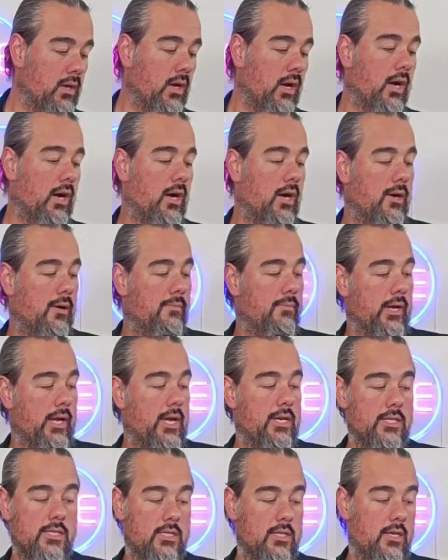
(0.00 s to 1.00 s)

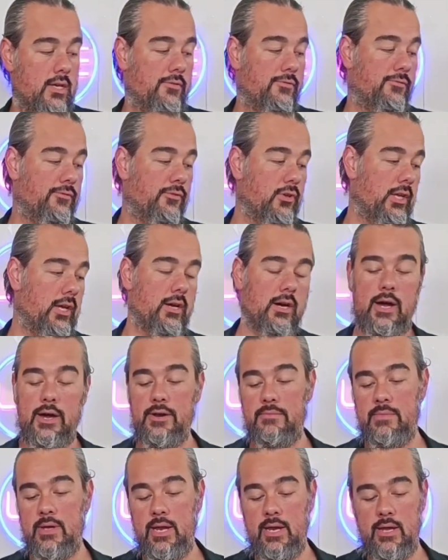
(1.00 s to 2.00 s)
Again, it's a fully
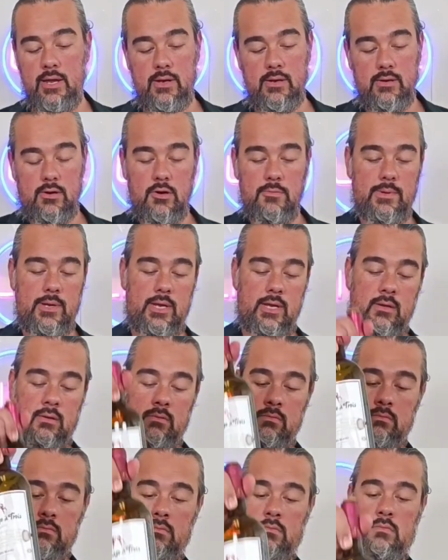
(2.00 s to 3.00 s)
automated
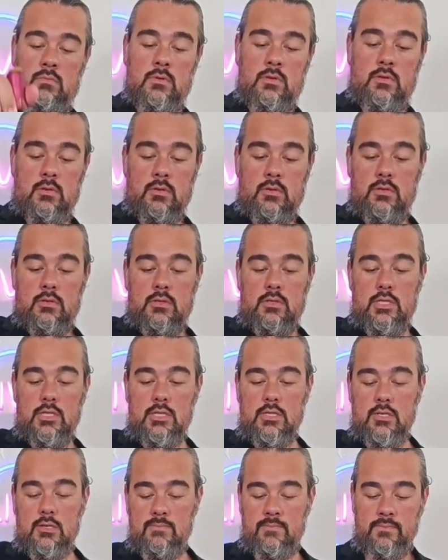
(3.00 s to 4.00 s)
opening
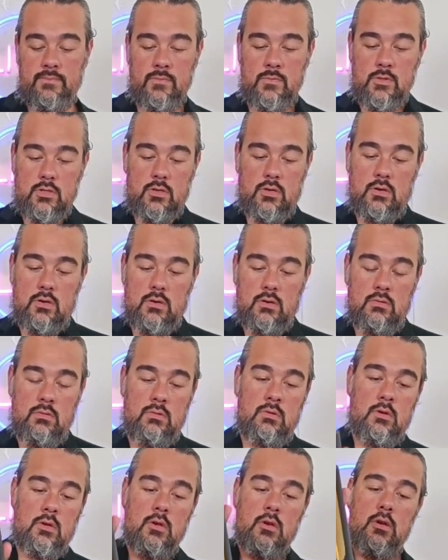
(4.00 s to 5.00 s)
system, so
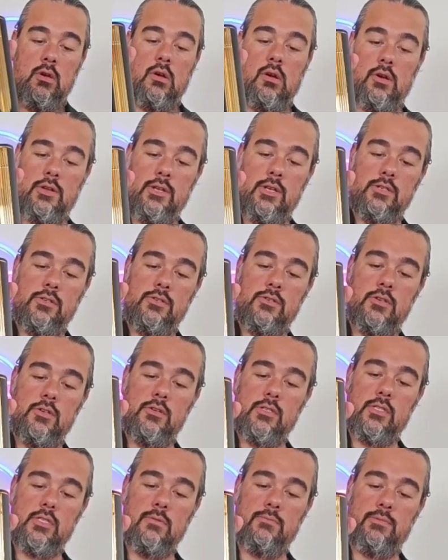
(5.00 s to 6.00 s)
all you need to do
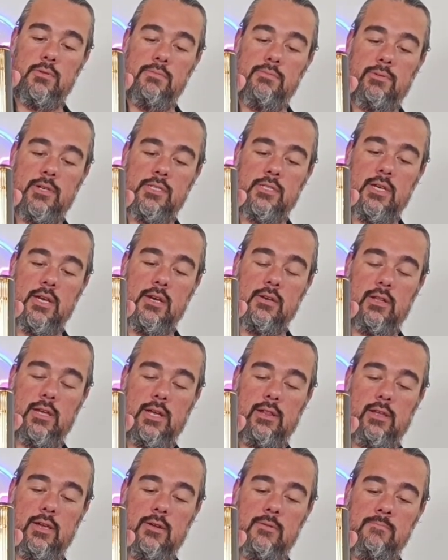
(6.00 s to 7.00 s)
is simply press down
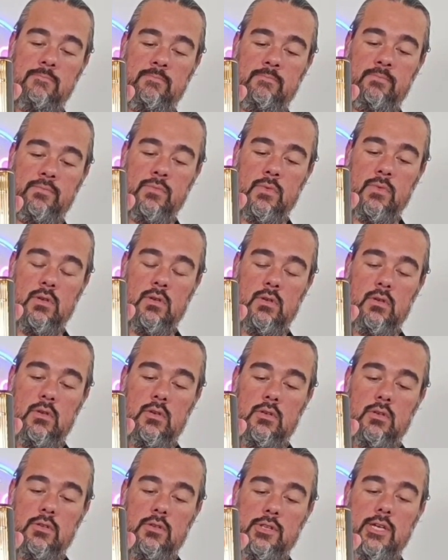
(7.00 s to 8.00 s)
lightly.
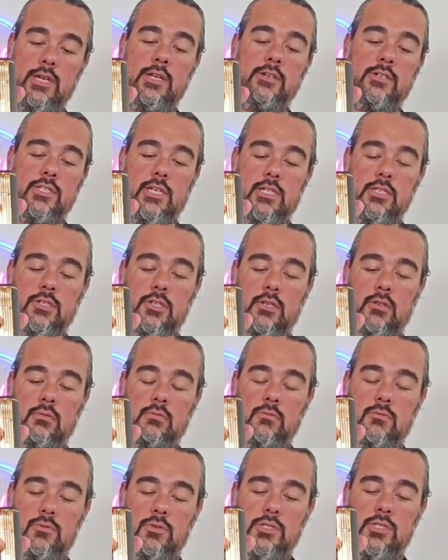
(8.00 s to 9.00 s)
The inner sensor
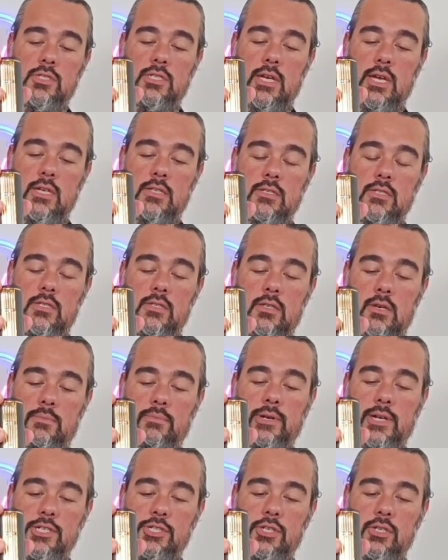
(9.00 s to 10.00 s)
will sense the
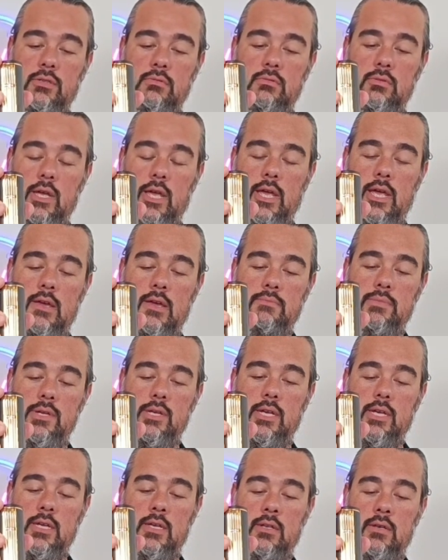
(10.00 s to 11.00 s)
pressure and
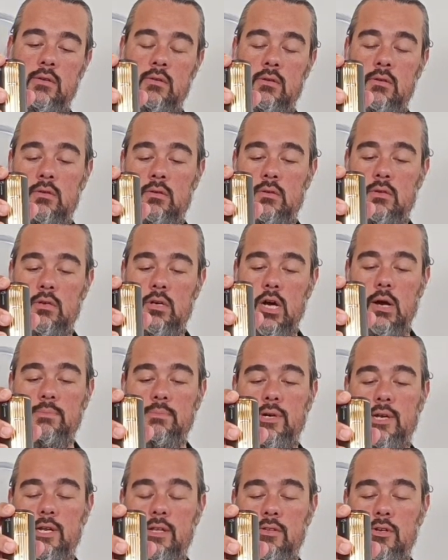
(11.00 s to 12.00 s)
begin
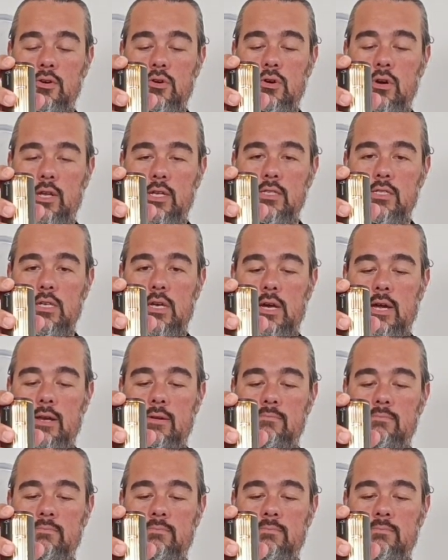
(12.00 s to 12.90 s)
operating the cork inside.